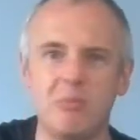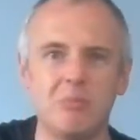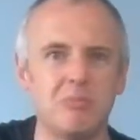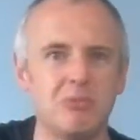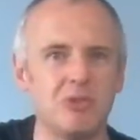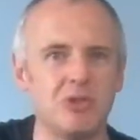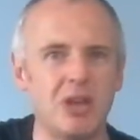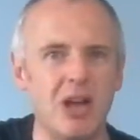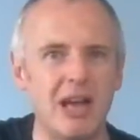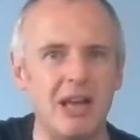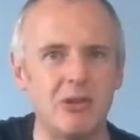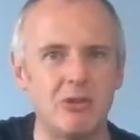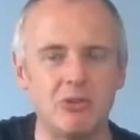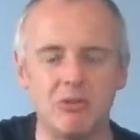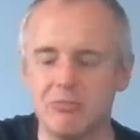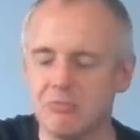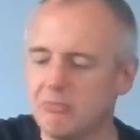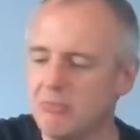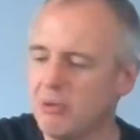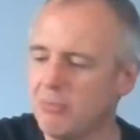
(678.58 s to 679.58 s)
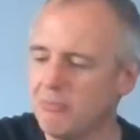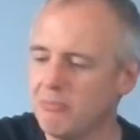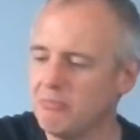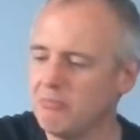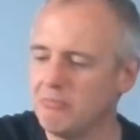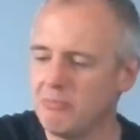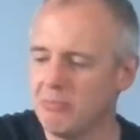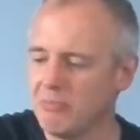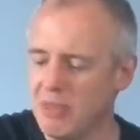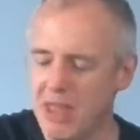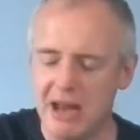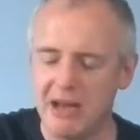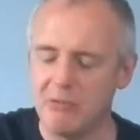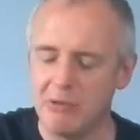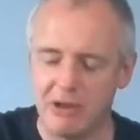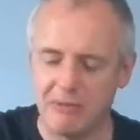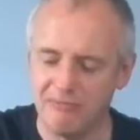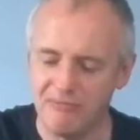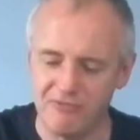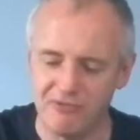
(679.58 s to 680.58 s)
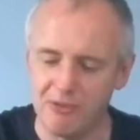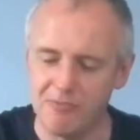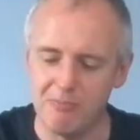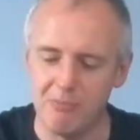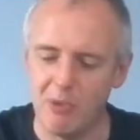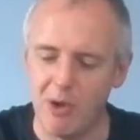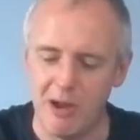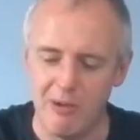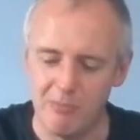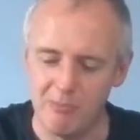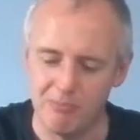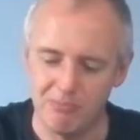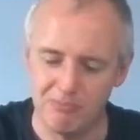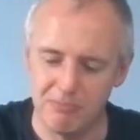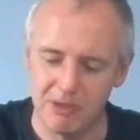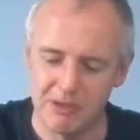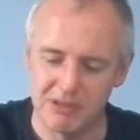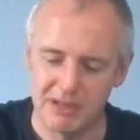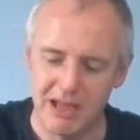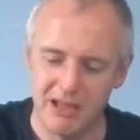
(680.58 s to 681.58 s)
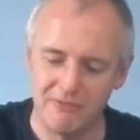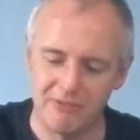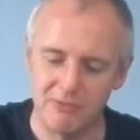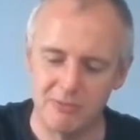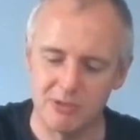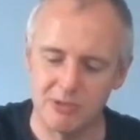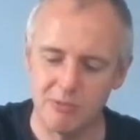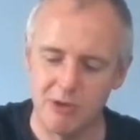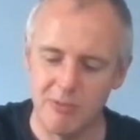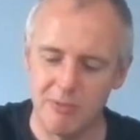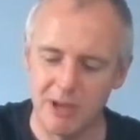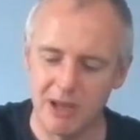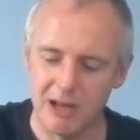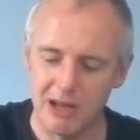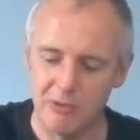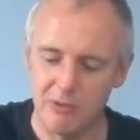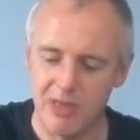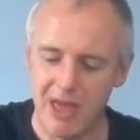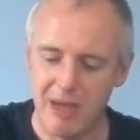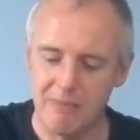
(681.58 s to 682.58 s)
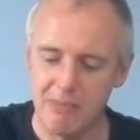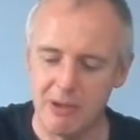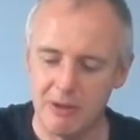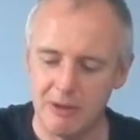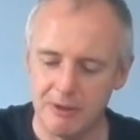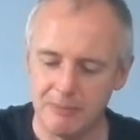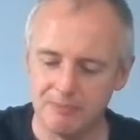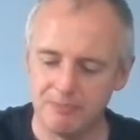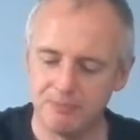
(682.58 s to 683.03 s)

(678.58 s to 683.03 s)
Momjan or anyway from white muscat from somewhere beginning with M.